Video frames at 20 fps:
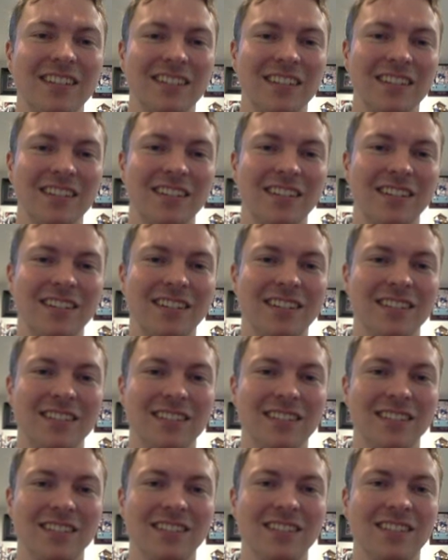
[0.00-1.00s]

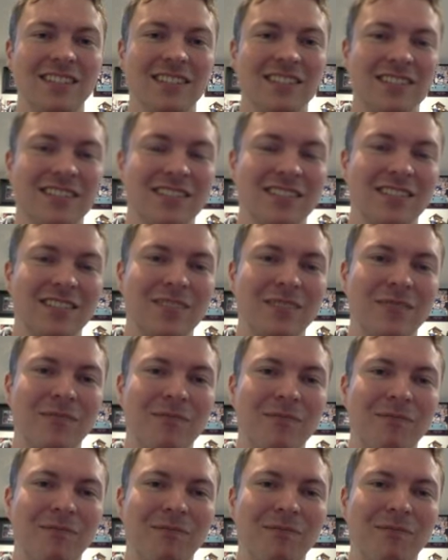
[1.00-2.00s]

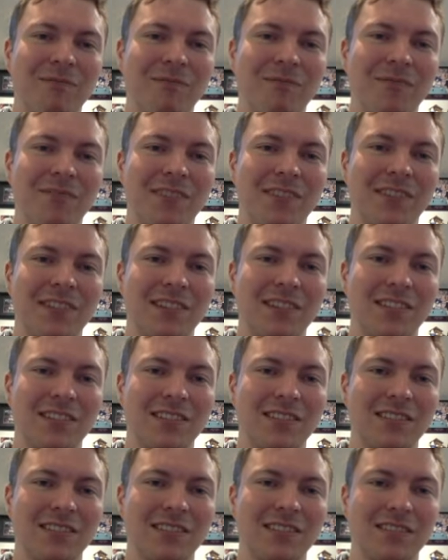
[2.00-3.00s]

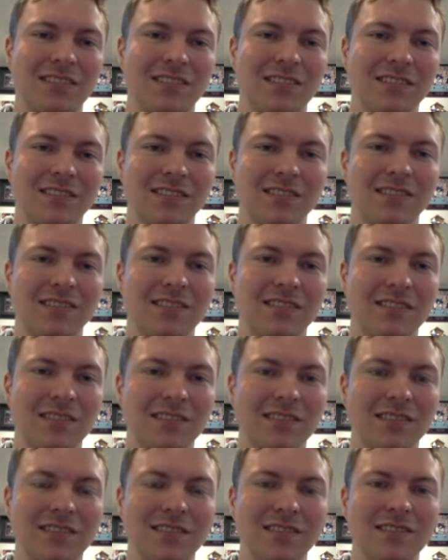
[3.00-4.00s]

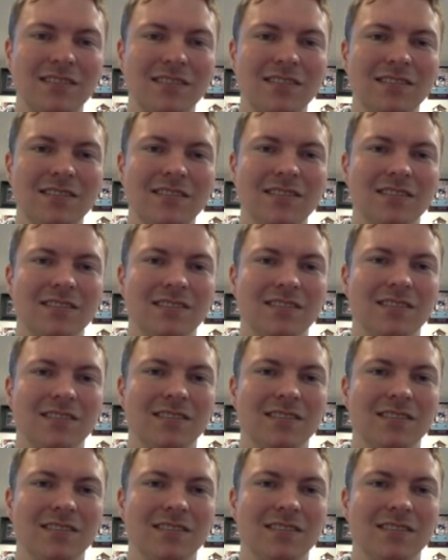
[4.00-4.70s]
(not speaking)